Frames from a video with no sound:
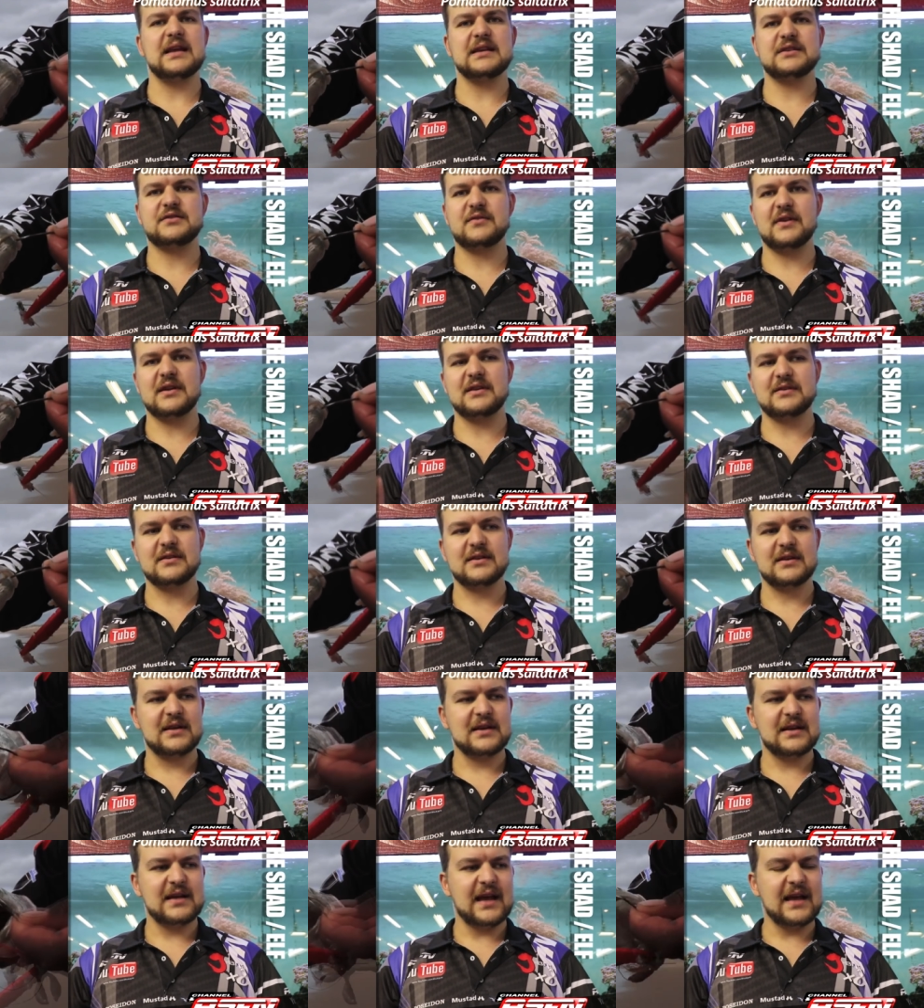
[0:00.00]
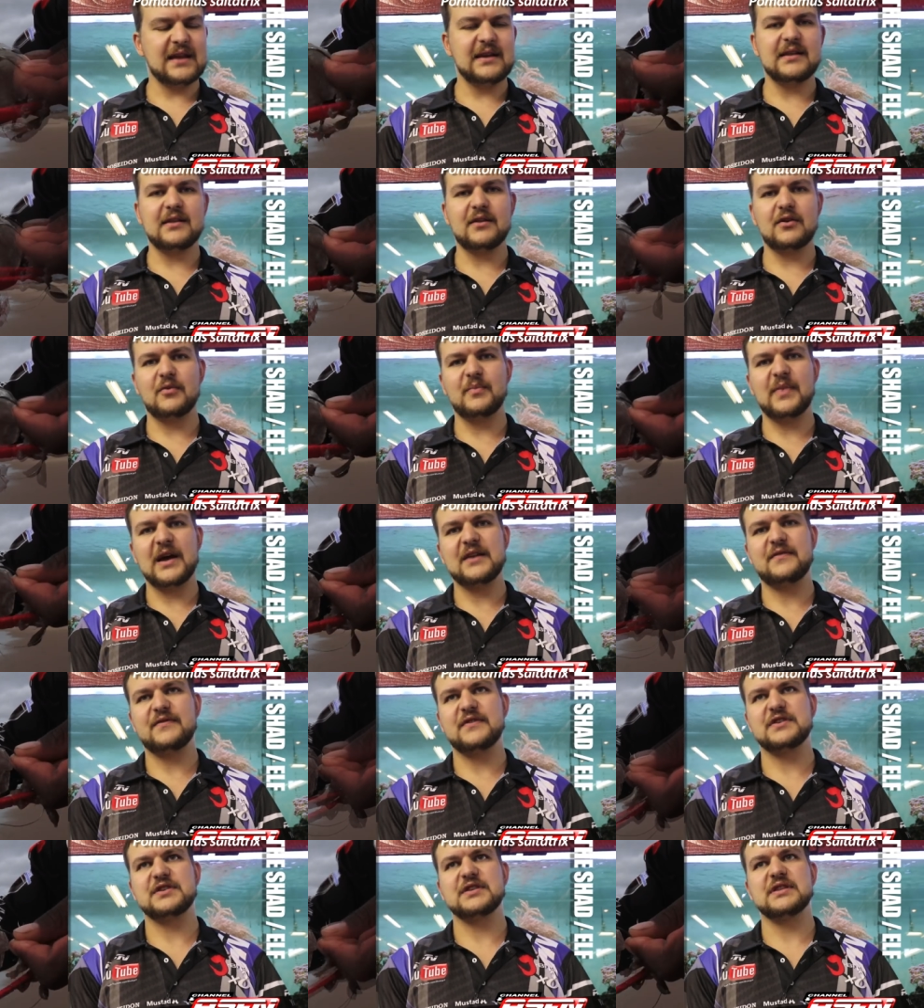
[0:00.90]
lacerate any little
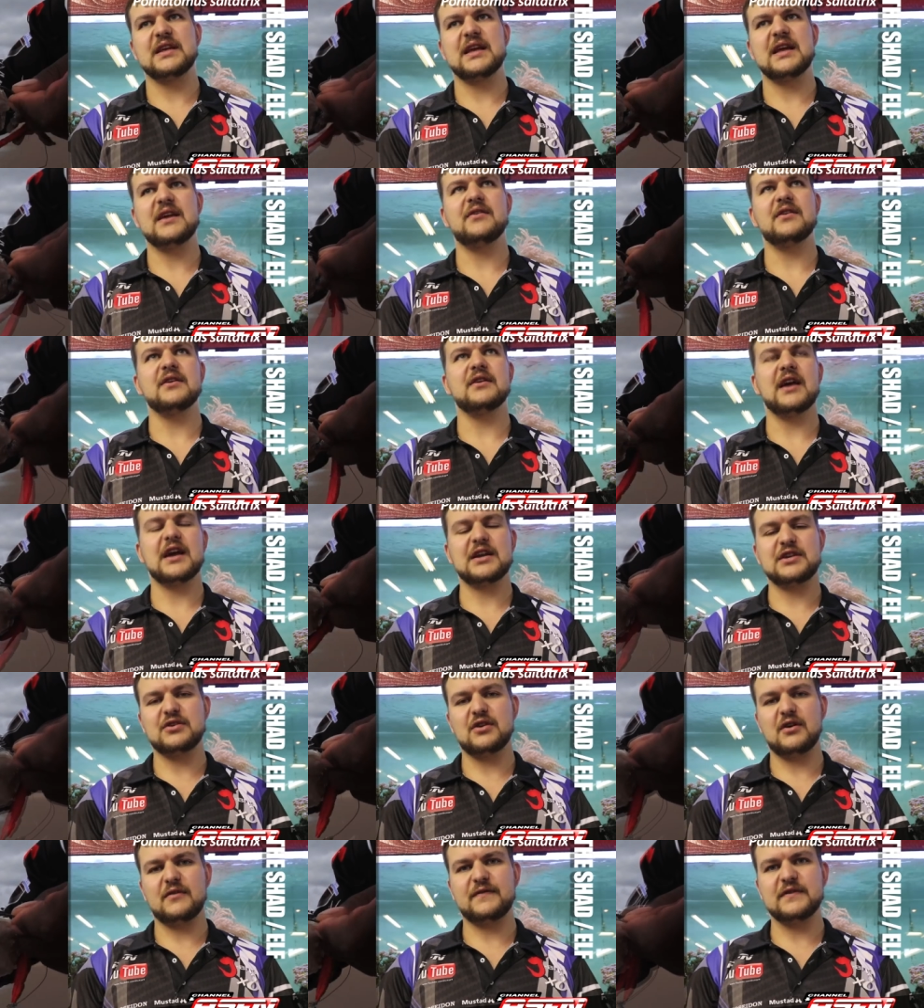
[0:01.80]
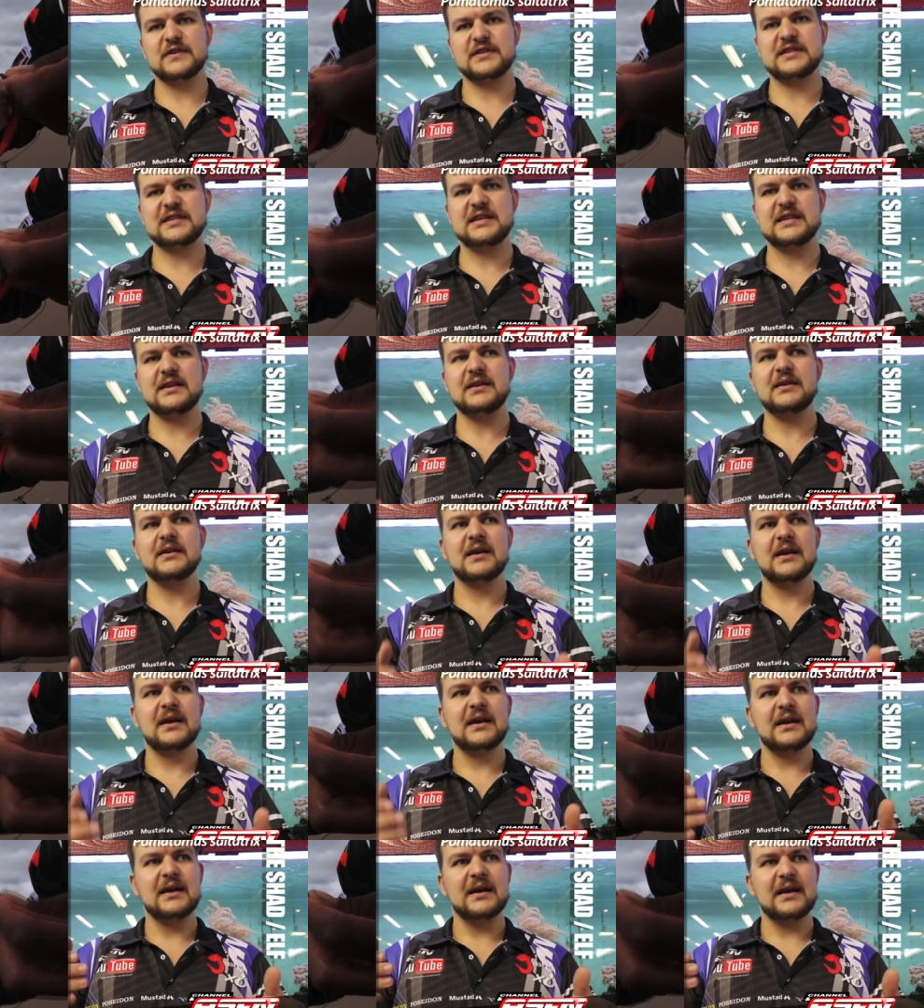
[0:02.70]
bait fish in the area. You actually often see
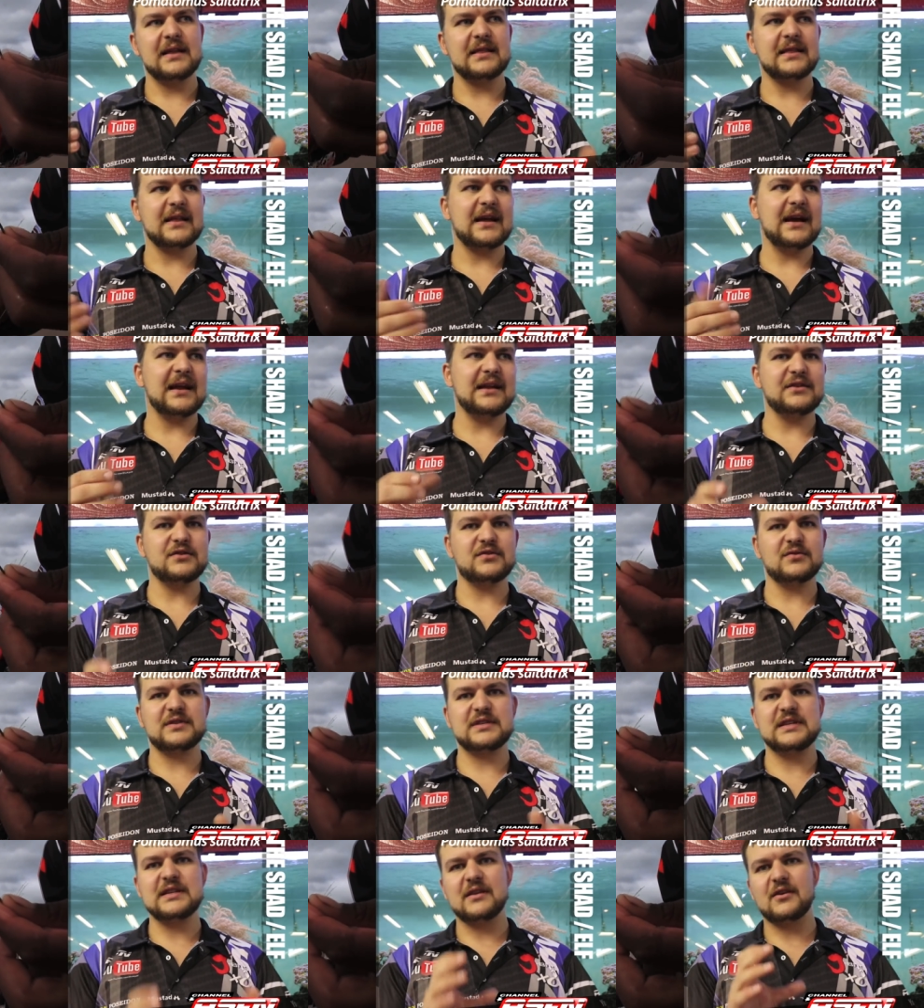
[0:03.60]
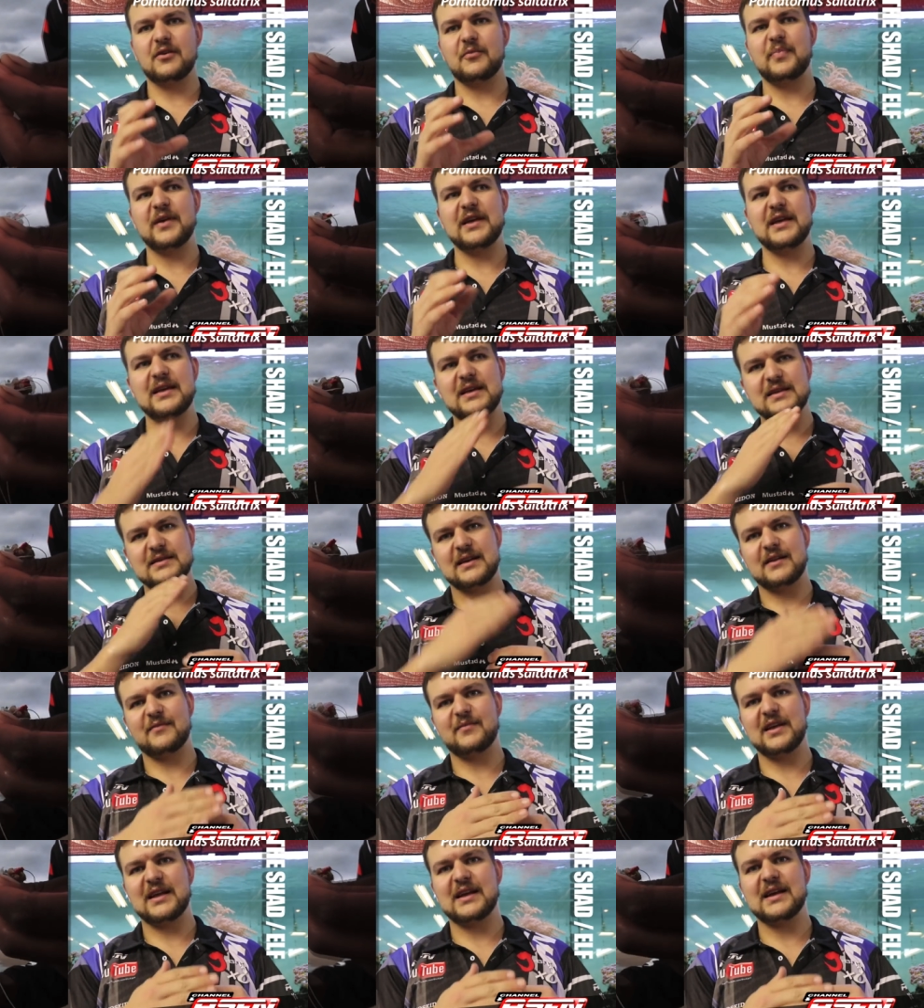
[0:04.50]
in the gullies, you'll see little pinkies
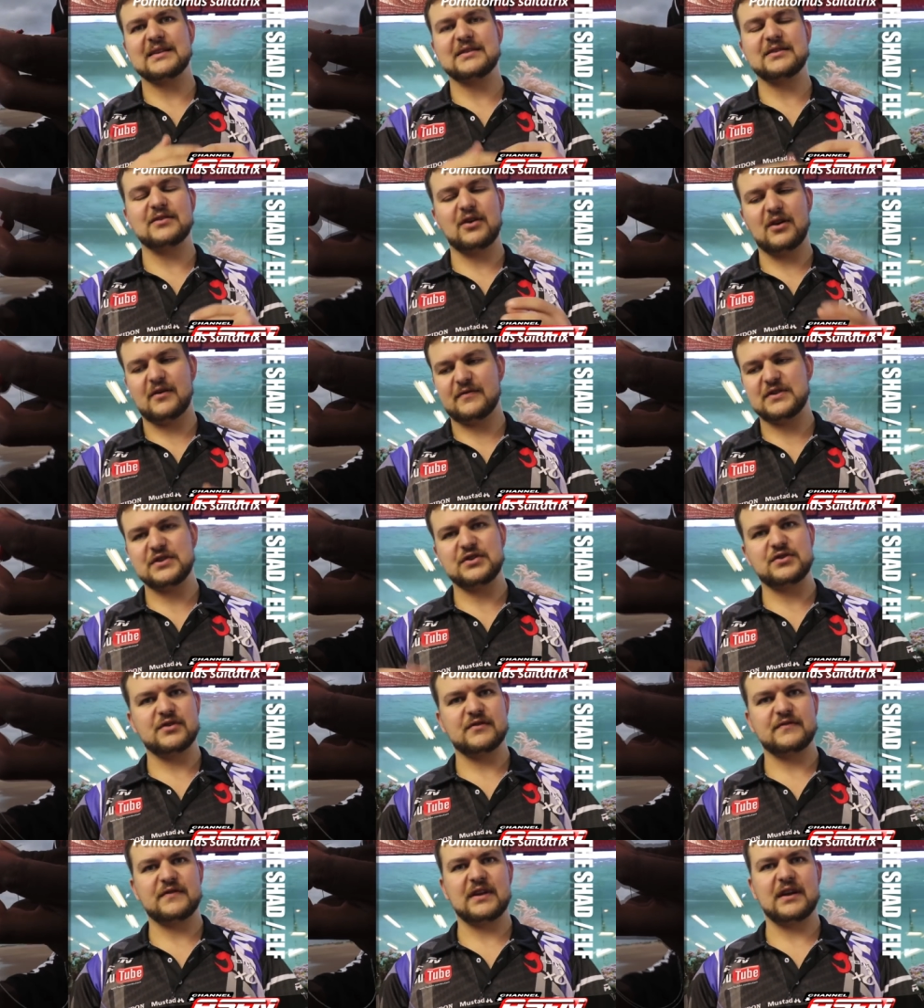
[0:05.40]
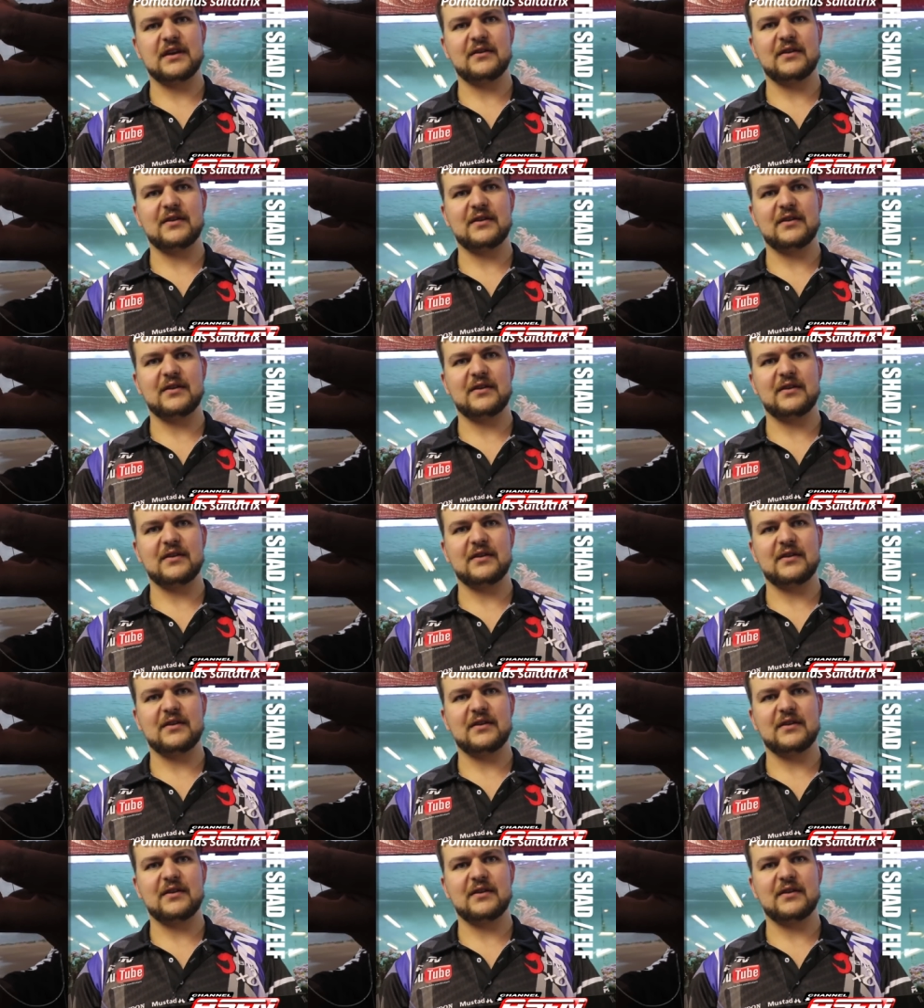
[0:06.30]
that have been cut in half just drifting